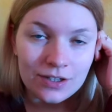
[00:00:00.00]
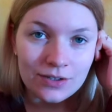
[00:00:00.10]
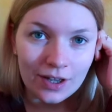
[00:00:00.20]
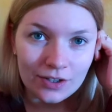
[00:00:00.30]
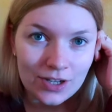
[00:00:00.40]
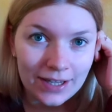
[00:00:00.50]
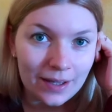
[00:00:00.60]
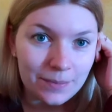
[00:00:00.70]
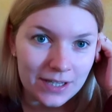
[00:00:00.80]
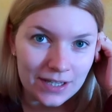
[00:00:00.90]
to actually
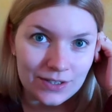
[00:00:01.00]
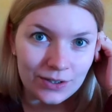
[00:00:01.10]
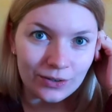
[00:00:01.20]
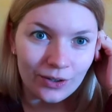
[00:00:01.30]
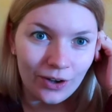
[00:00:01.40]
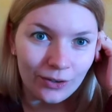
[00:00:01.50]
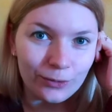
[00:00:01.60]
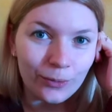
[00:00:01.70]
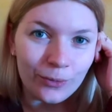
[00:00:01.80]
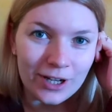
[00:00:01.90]
update you on
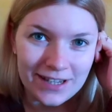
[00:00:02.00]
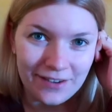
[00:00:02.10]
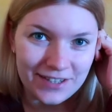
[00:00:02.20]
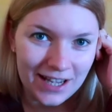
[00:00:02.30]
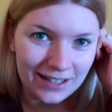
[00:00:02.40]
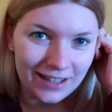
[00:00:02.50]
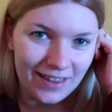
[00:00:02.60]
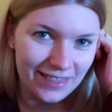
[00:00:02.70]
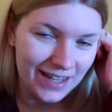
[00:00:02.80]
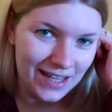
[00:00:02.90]
what I've done
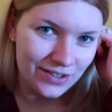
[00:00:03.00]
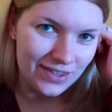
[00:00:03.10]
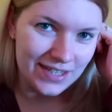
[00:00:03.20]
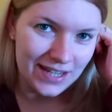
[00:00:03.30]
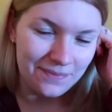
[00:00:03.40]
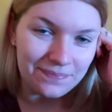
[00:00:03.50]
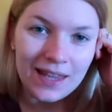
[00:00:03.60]
at the end of the day.